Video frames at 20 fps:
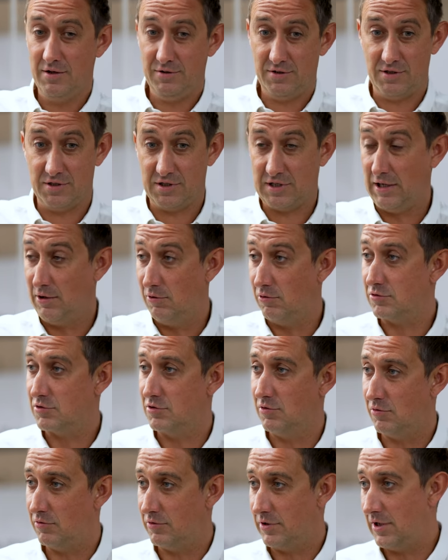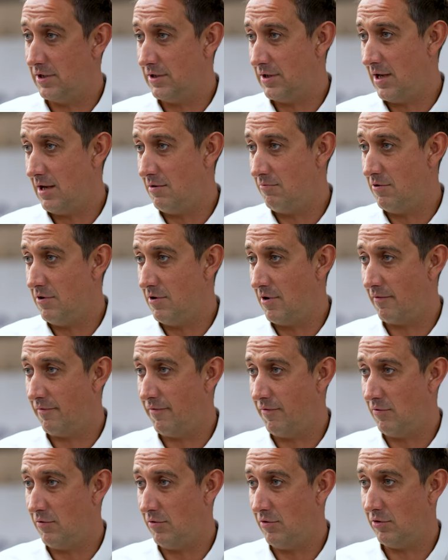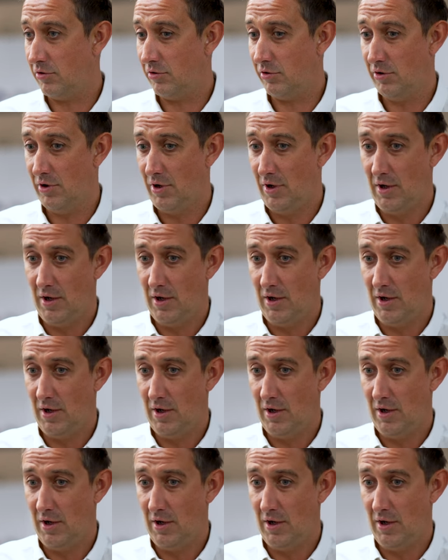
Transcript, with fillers: to skills audit their workforce,